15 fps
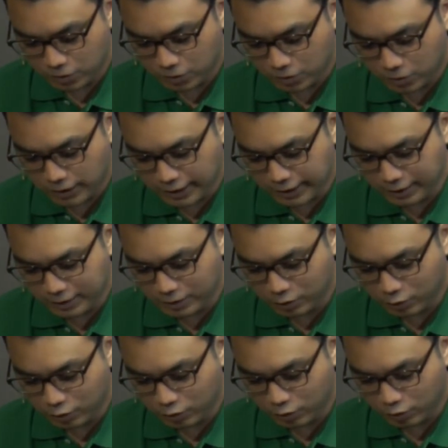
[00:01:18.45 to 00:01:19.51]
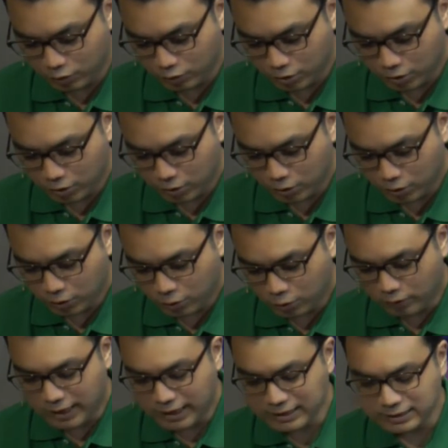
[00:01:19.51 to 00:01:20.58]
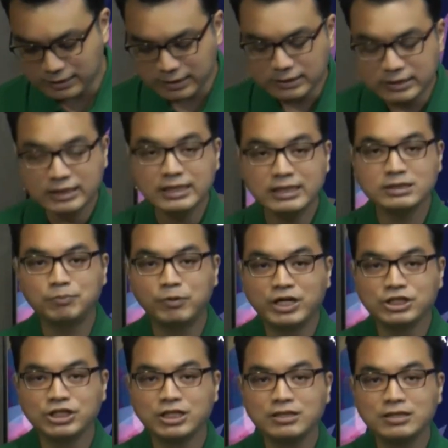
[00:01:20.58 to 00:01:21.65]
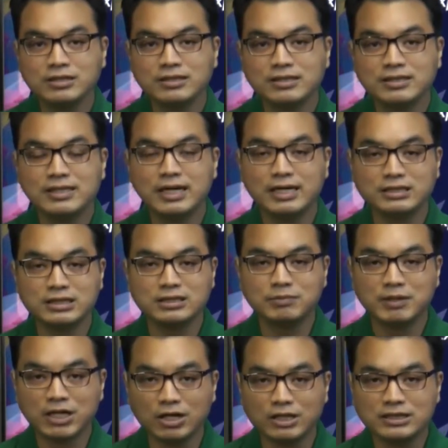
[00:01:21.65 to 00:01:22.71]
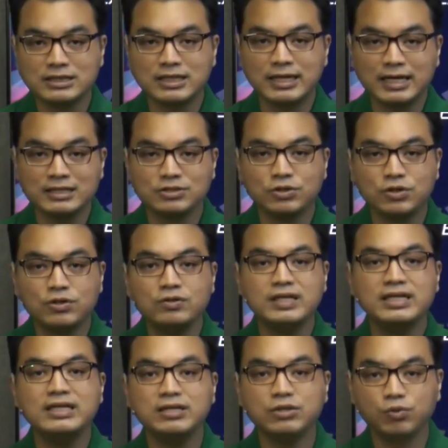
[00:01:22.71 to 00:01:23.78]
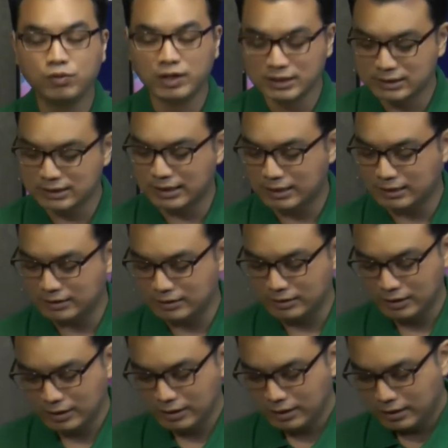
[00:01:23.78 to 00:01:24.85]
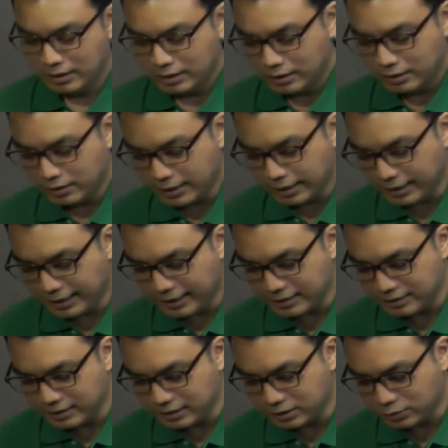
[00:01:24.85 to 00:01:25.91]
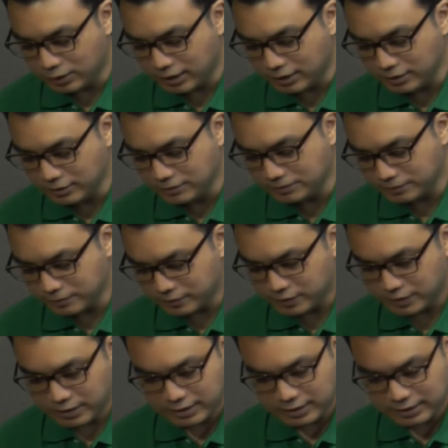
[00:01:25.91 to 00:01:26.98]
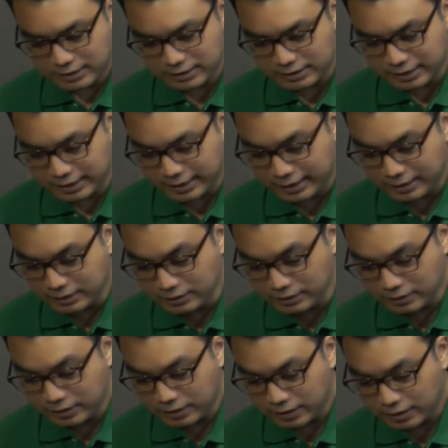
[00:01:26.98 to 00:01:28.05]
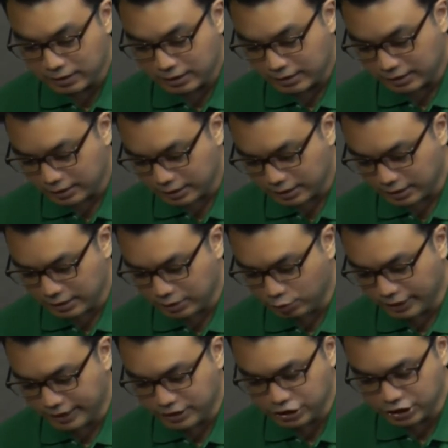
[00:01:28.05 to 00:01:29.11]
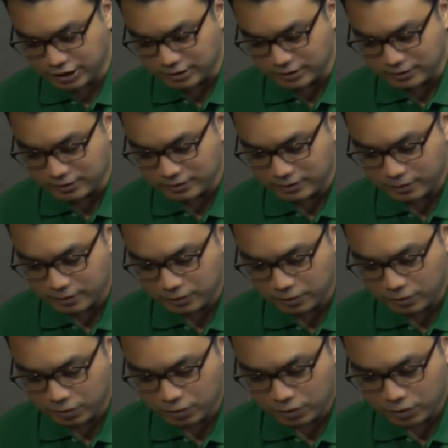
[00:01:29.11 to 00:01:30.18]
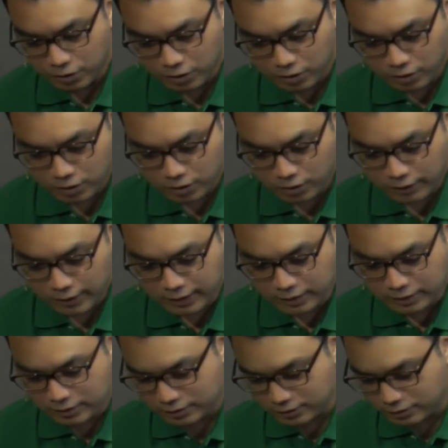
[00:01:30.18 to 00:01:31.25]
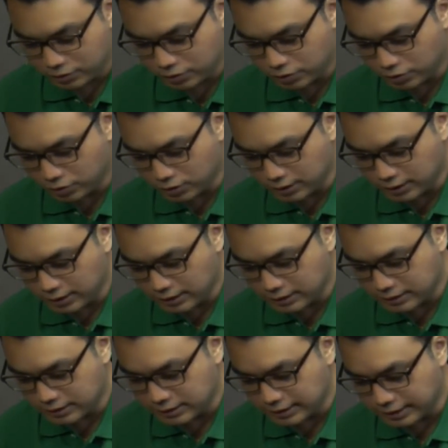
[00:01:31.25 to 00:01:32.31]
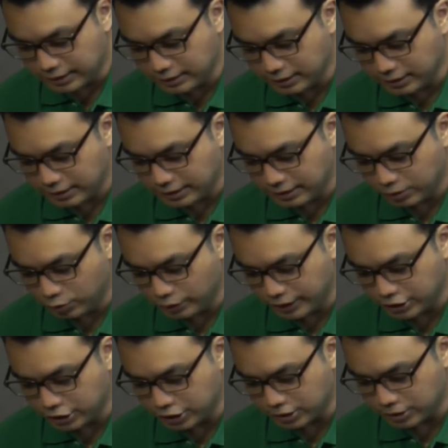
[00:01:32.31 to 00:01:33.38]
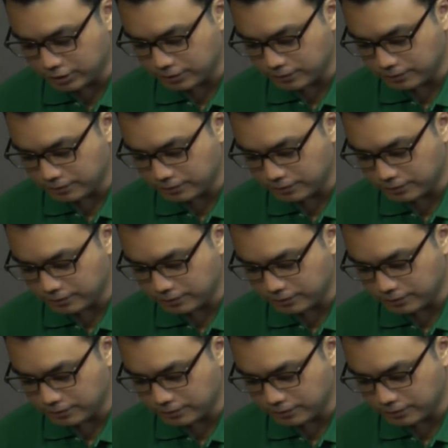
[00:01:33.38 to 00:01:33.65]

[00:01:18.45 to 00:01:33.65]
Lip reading: Okay? Why is this an expression? Yes, it's because it has no equal sign. Okay, and this one is an equation. Alright, so this is an equation.